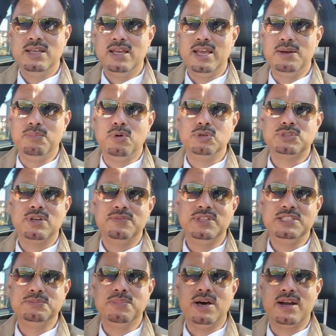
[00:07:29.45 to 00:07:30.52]
And most of
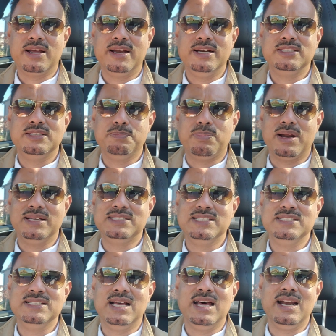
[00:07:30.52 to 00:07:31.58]
these markets, the
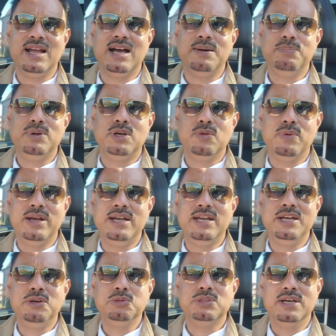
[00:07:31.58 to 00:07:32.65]
prices are up
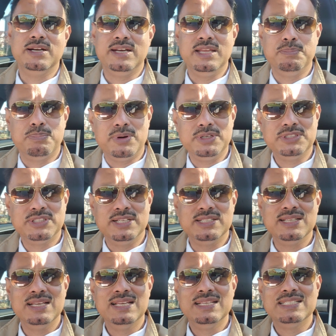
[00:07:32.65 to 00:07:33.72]
20 to
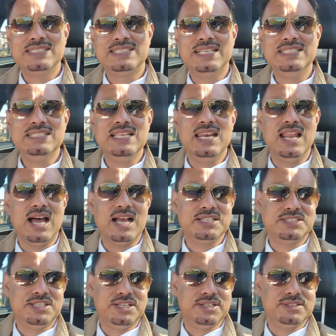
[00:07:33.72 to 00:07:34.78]
30% since
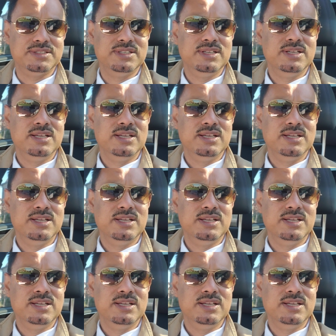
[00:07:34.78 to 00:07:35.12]
last year.